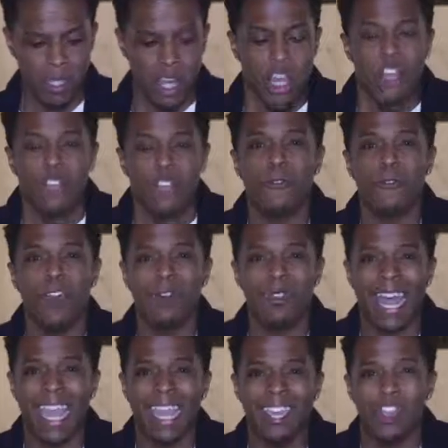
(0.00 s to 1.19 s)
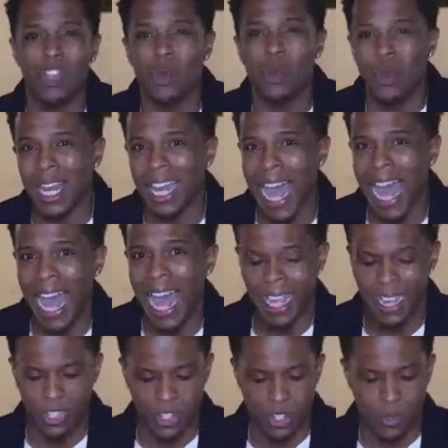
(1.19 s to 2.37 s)
You felt like you were lied
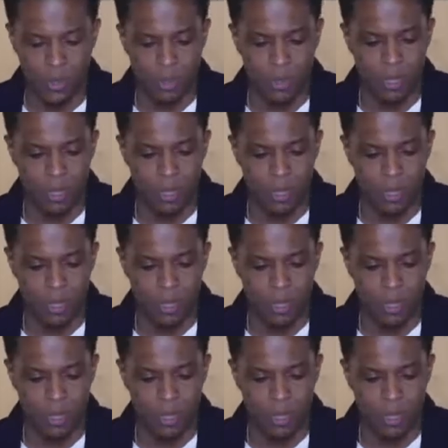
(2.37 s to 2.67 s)
to.